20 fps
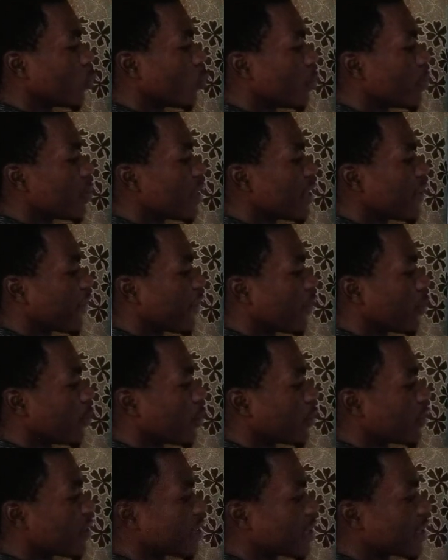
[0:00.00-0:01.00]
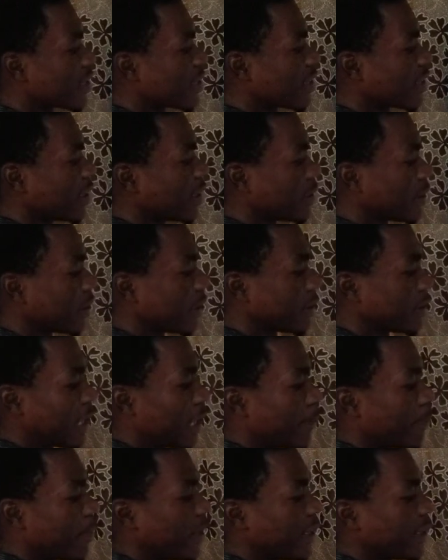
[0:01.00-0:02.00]
will be in form of 16,
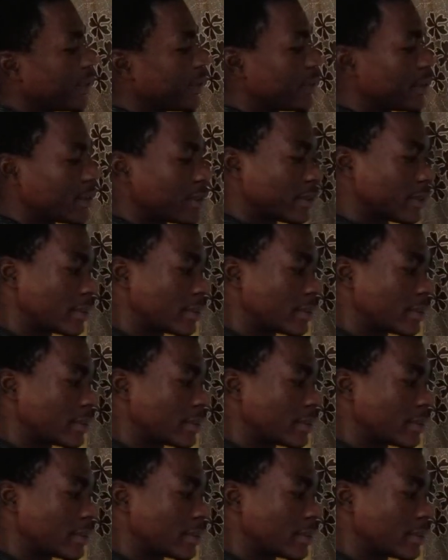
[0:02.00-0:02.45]
that base.